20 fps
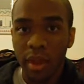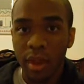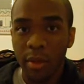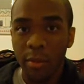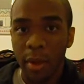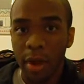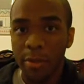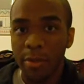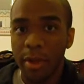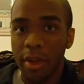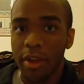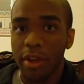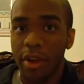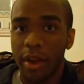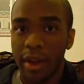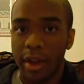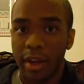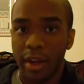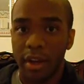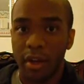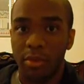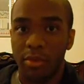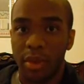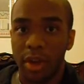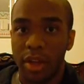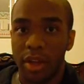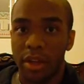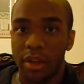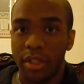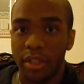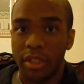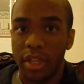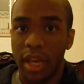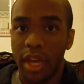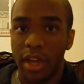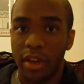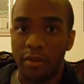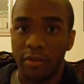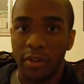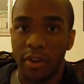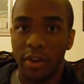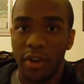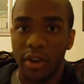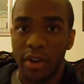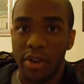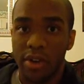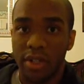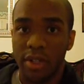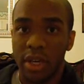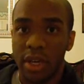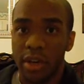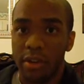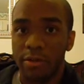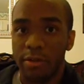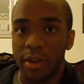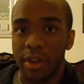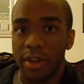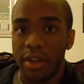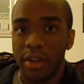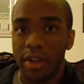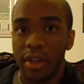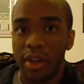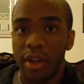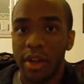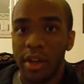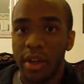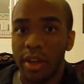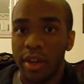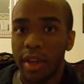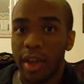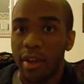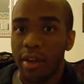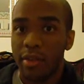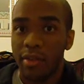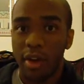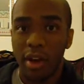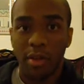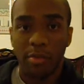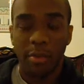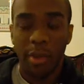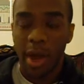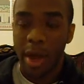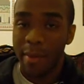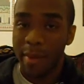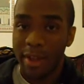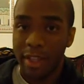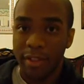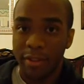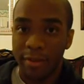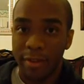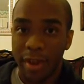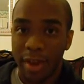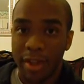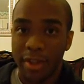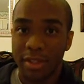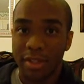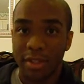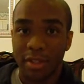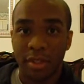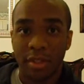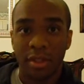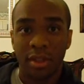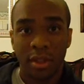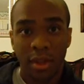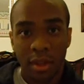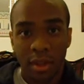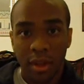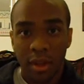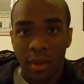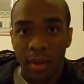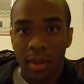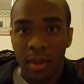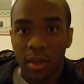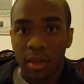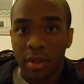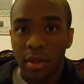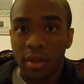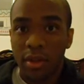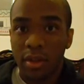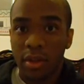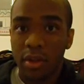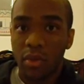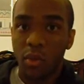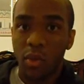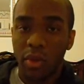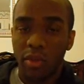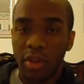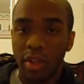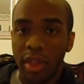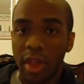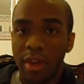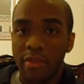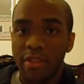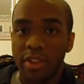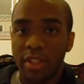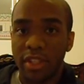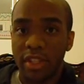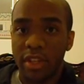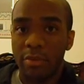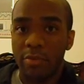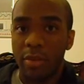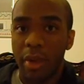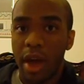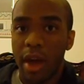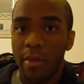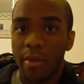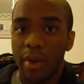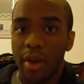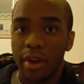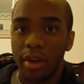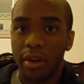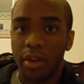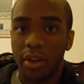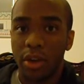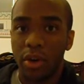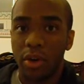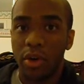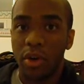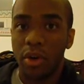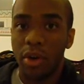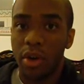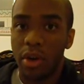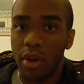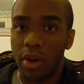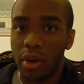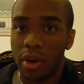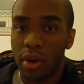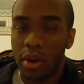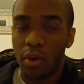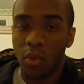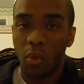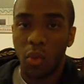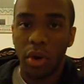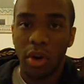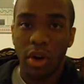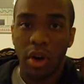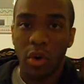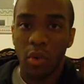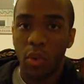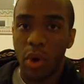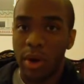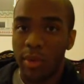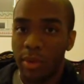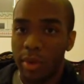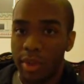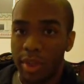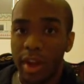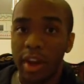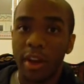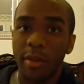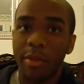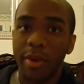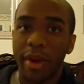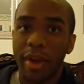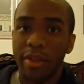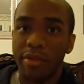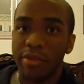It might be a good idea to bring in a second villain who's not afraid to get right in Batman's face. We really haven't seen Batman go one-on-one with anybody